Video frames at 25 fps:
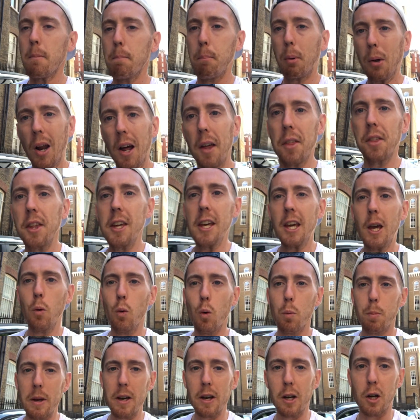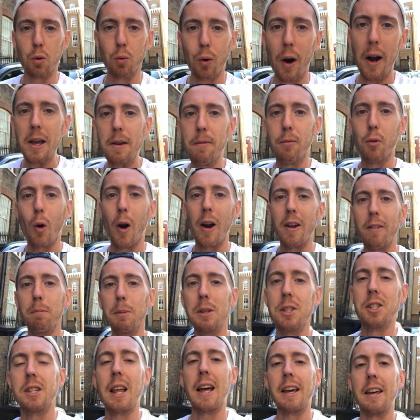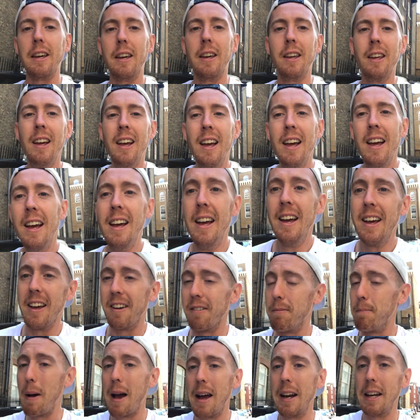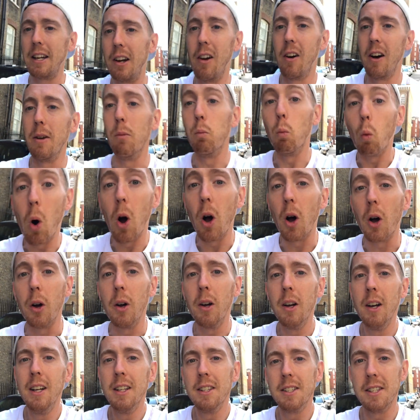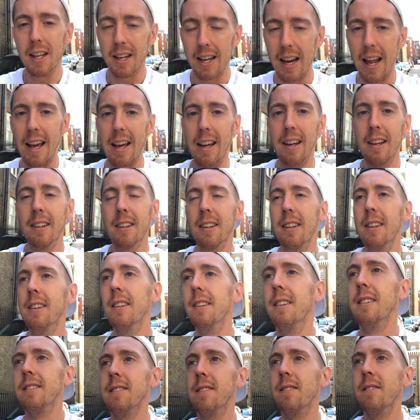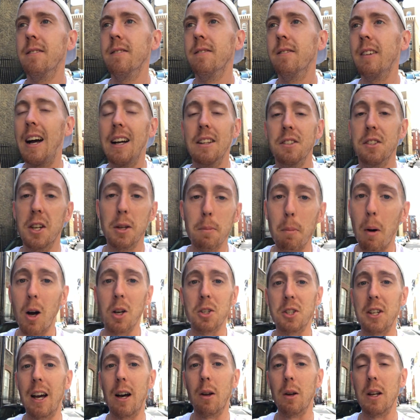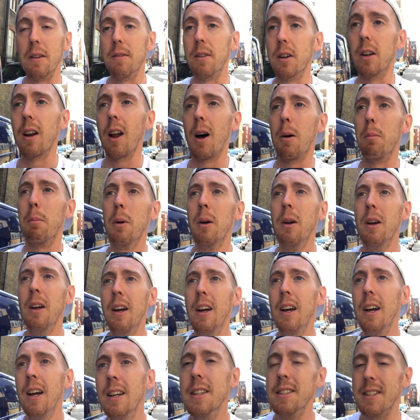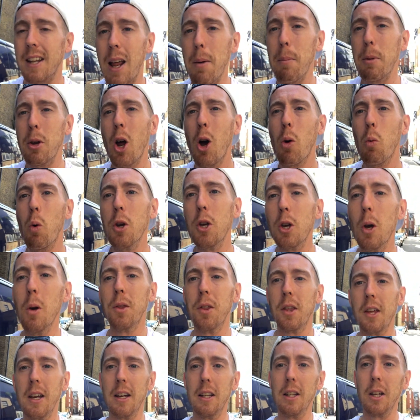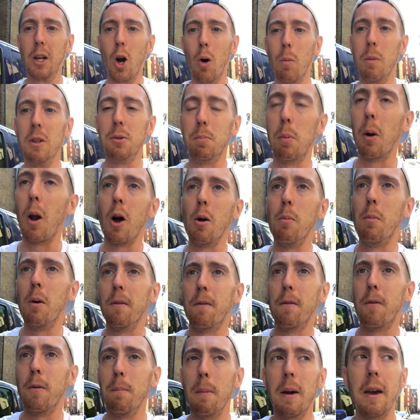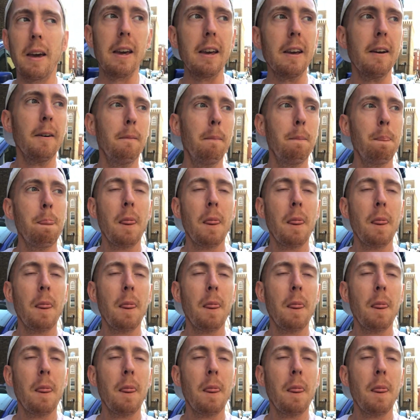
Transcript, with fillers: but I think it would be a grave, grave mistake if Man United were to let Anthony Martial leave the club. So let me know what you think in the comments below. But for me,